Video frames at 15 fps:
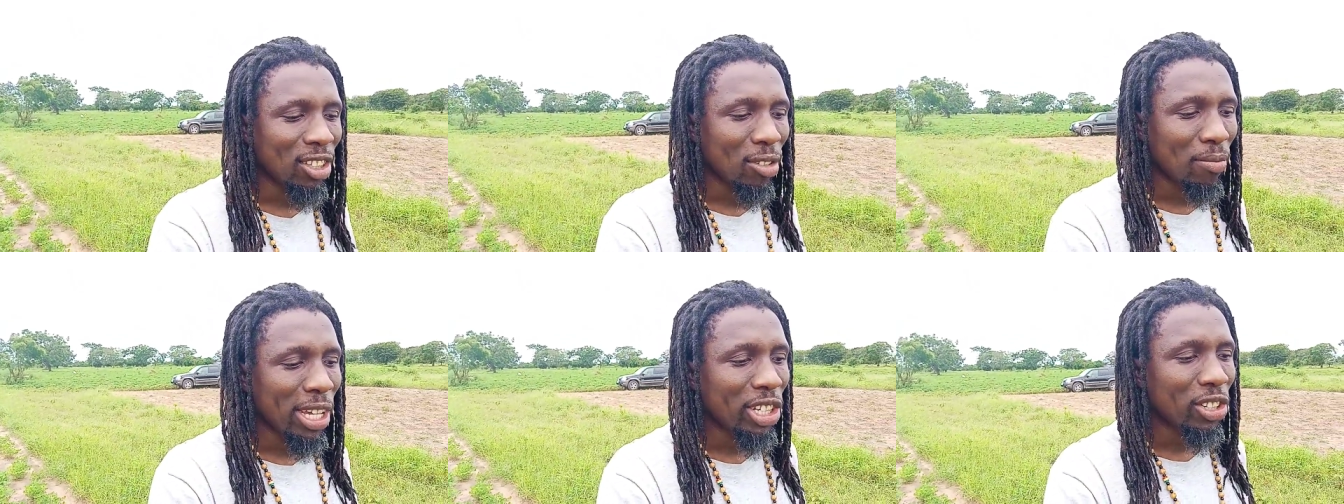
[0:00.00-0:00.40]

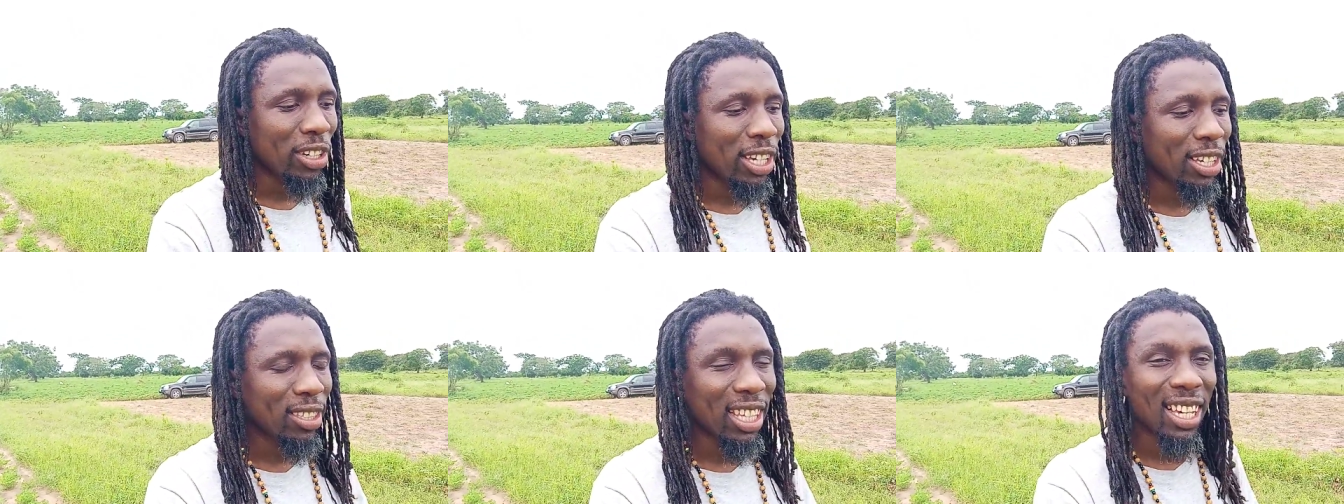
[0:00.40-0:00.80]
So make sure
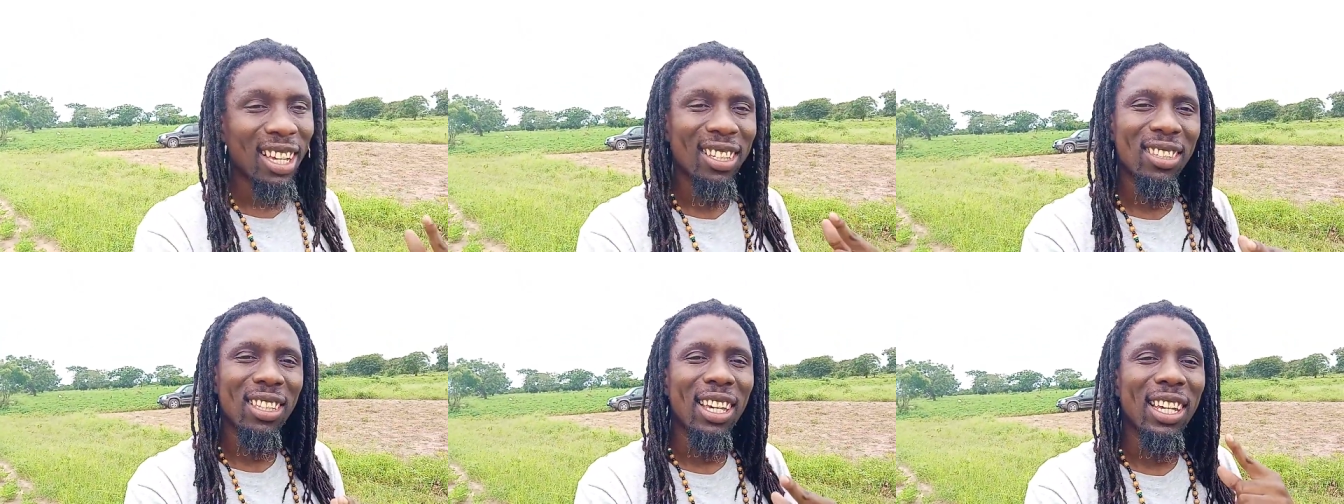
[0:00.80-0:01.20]
you stick
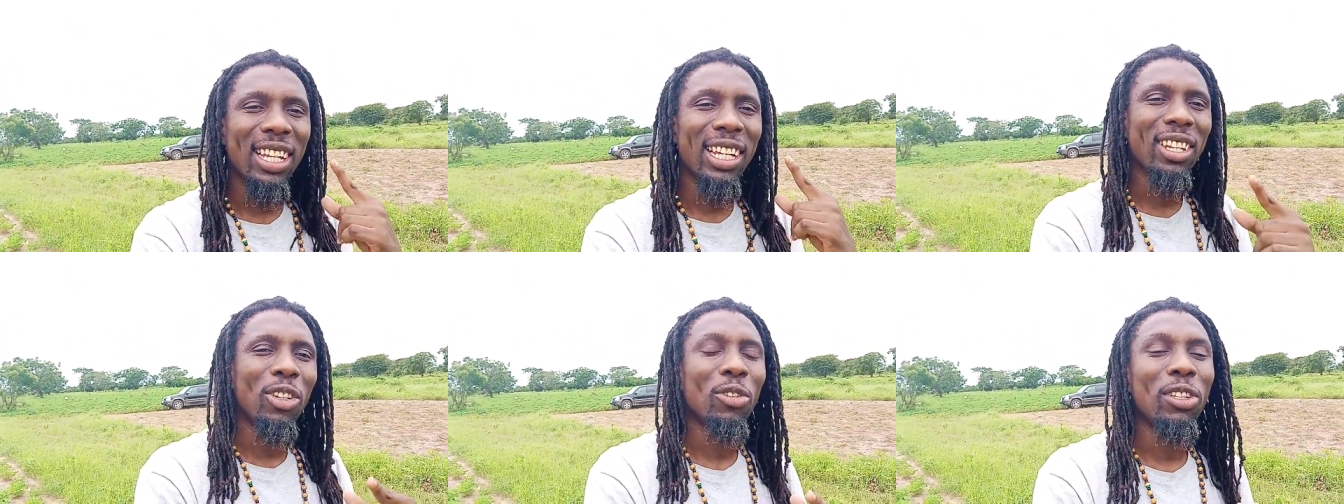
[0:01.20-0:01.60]
and stay,
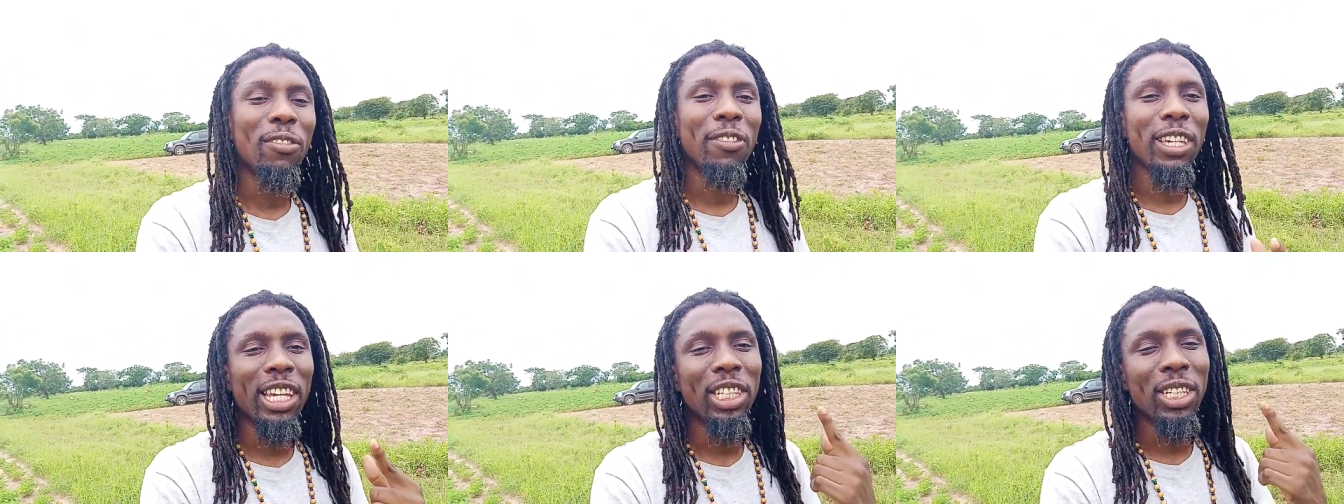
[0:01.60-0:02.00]
click the
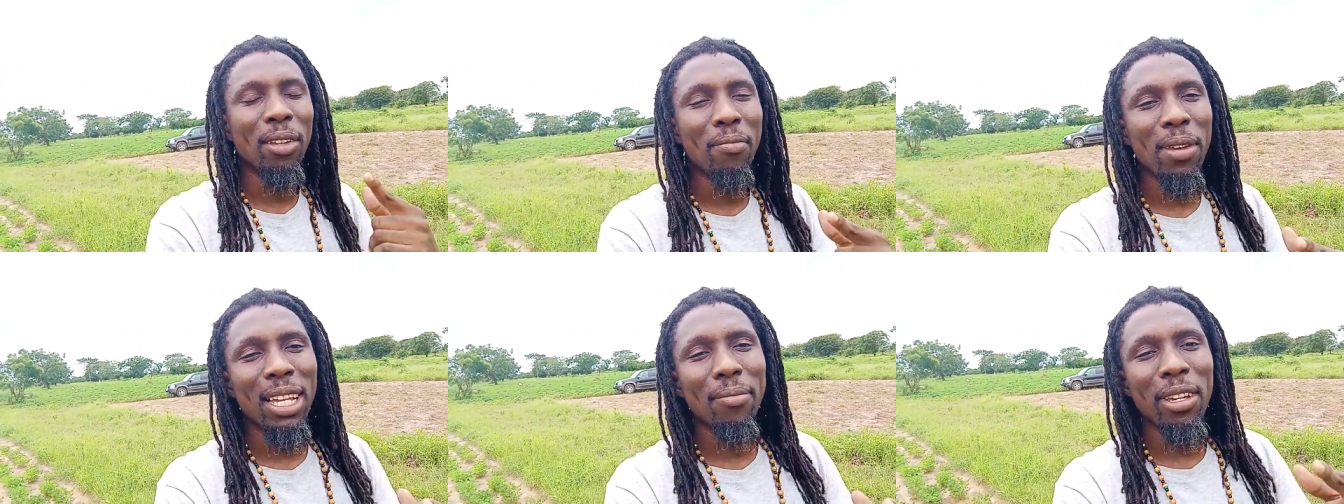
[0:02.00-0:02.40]

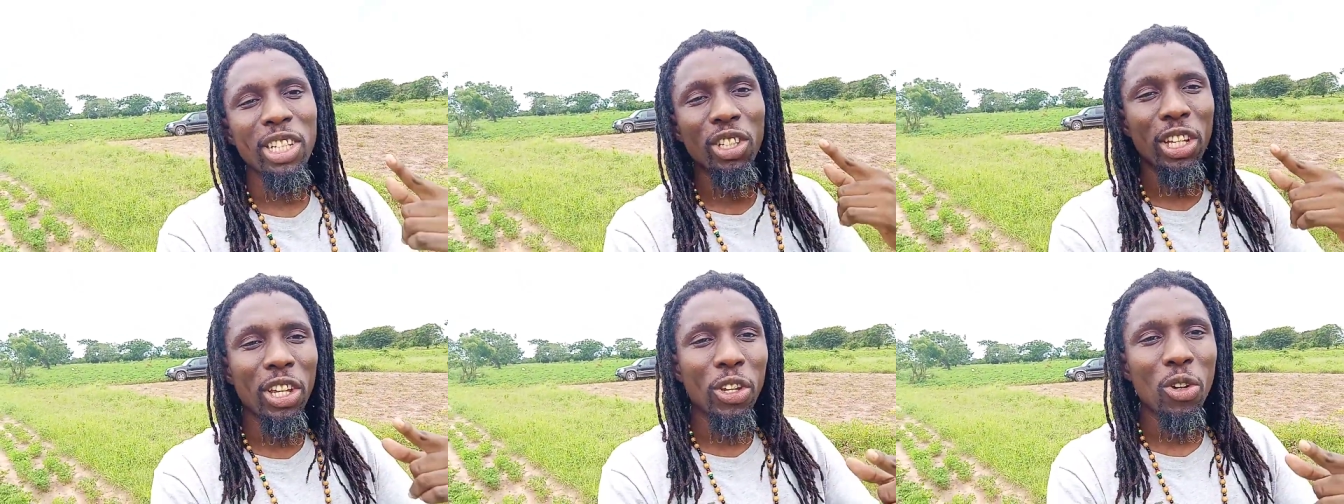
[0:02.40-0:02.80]
notification bell,
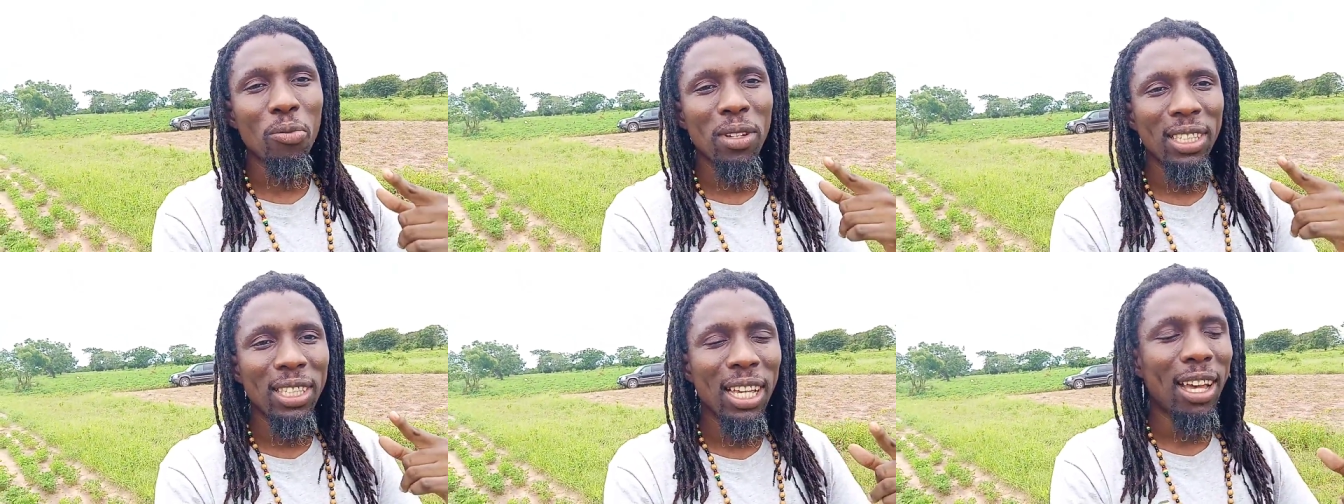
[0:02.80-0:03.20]
make sure you
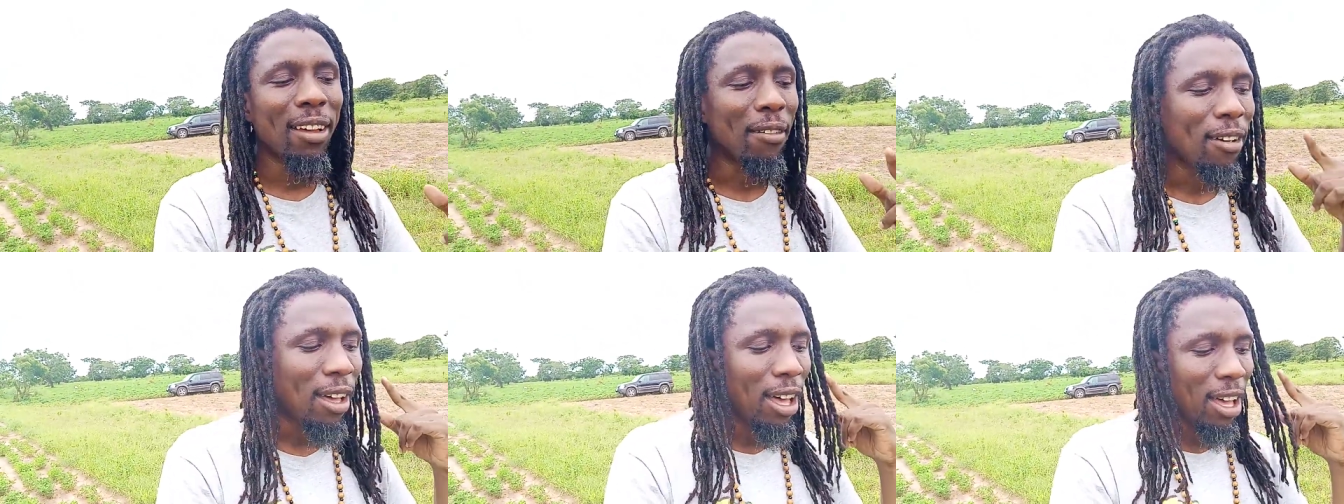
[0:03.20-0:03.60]
don't miss a